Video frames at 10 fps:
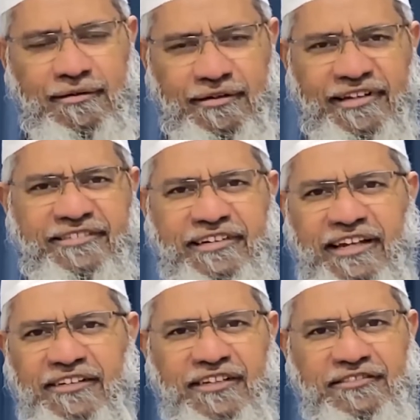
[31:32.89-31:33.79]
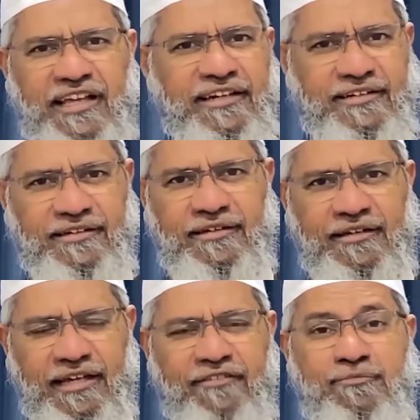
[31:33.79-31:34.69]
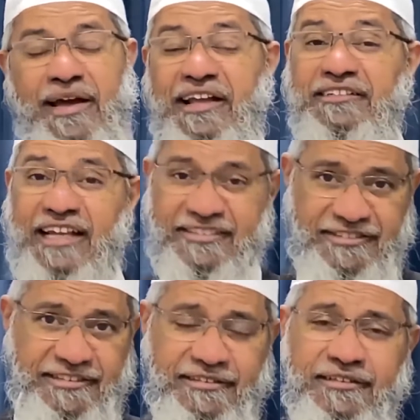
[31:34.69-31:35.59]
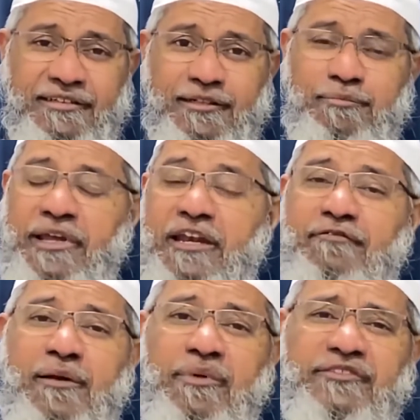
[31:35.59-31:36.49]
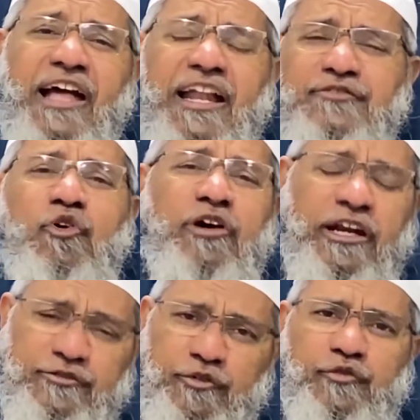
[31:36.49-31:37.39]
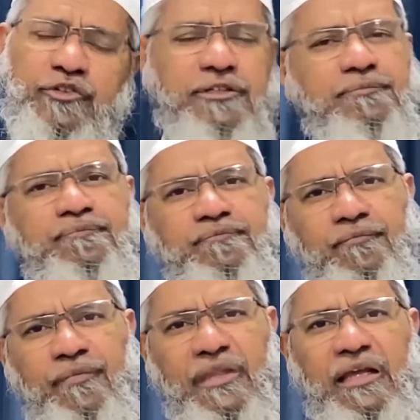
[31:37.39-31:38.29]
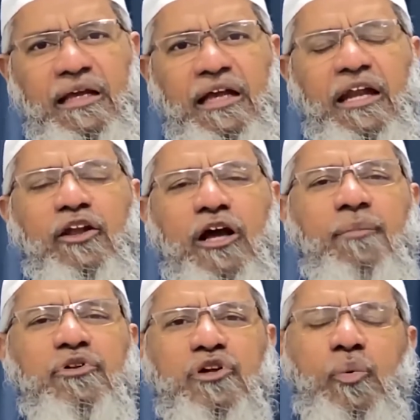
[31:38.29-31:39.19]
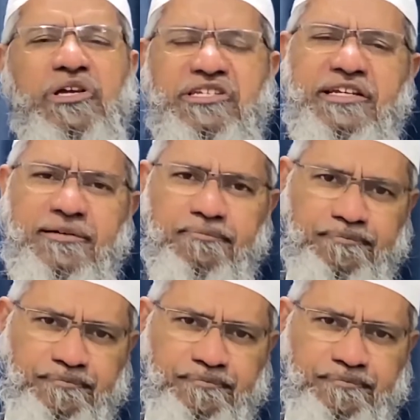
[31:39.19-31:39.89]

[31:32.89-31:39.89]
History tells us that even Michael Jackson made it famous, and so on and so forth. To come to the question